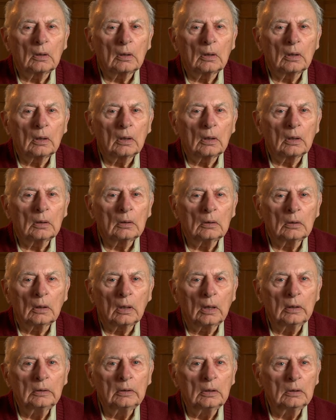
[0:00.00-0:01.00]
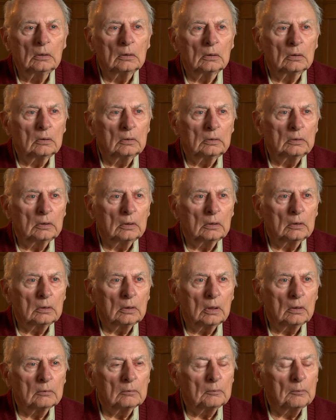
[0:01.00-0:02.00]
And
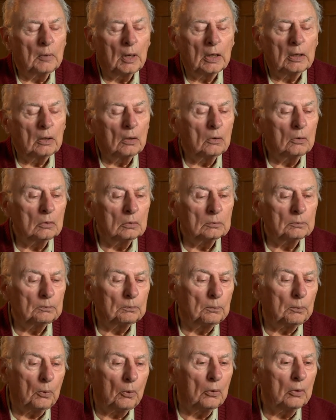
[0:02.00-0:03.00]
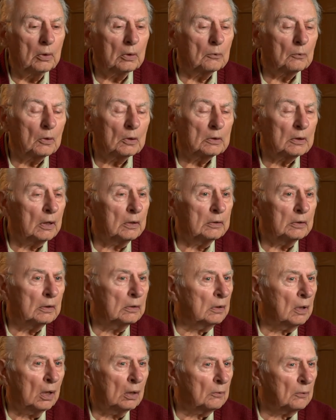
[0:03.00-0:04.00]
my whole point was I did
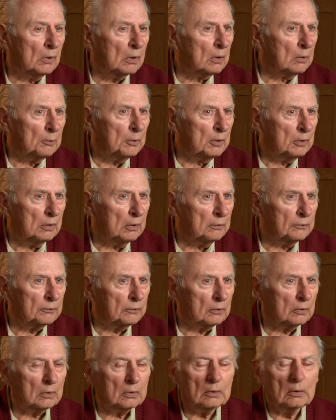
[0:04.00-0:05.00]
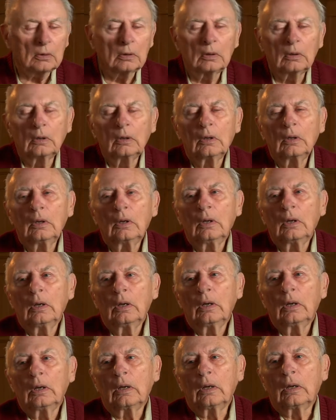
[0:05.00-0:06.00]
not want to be different.
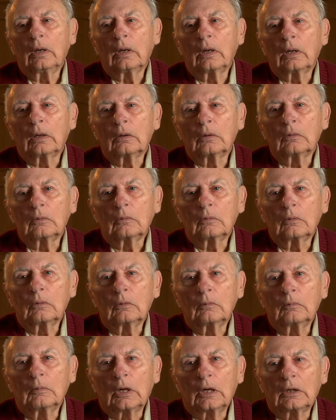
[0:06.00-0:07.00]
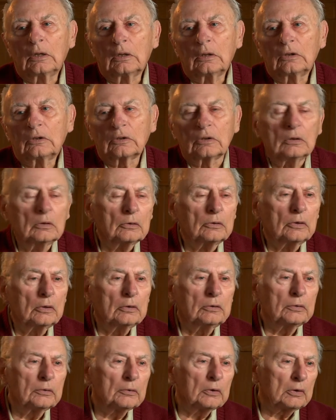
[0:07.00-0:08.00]
And my school
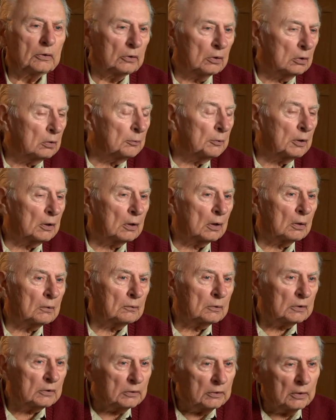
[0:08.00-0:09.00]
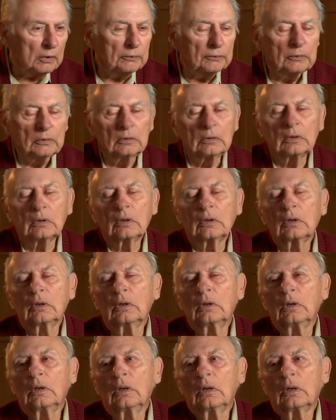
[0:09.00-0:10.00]
teacher had told me I was different.
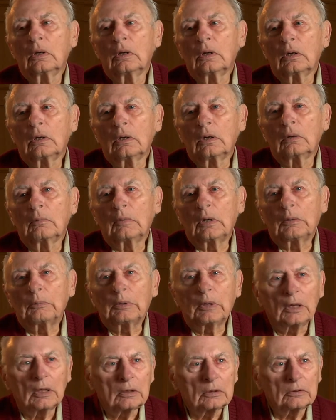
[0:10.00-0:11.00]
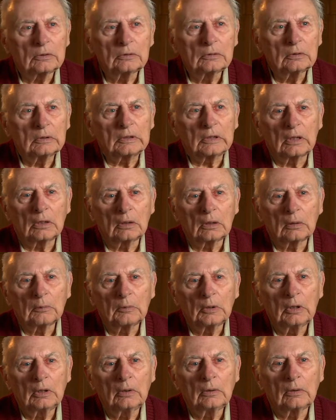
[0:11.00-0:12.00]
My pastor's telling
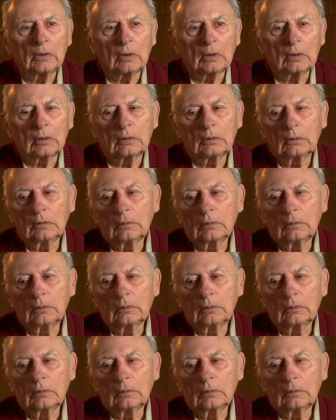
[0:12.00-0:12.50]
me that